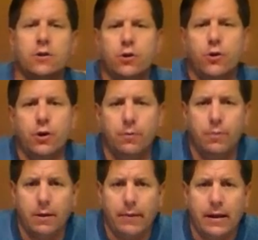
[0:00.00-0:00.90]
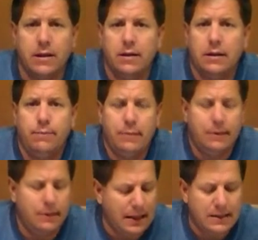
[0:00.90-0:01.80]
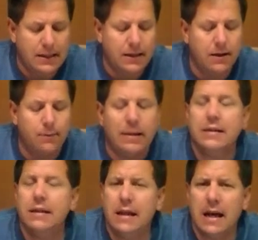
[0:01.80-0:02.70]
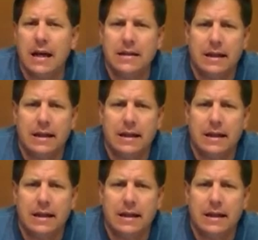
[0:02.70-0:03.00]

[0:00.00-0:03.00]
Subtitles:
so you can put a piece of plexiglass,